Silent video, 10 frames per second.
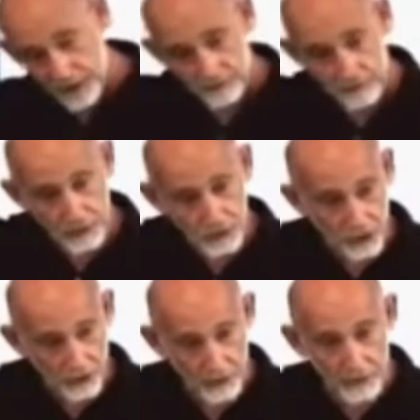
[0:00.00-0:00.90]
from each
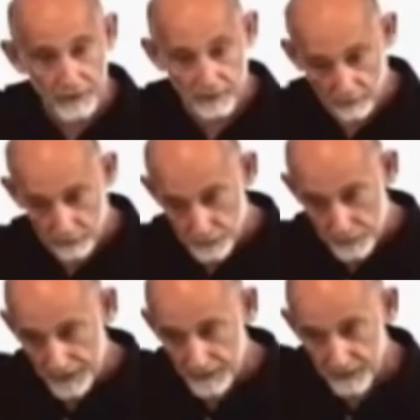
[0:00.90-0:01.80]
other, they're
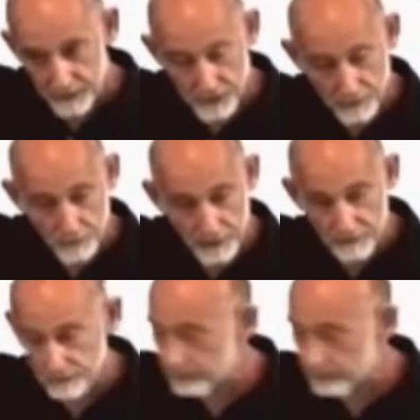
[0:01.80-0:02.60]
expanding, separating from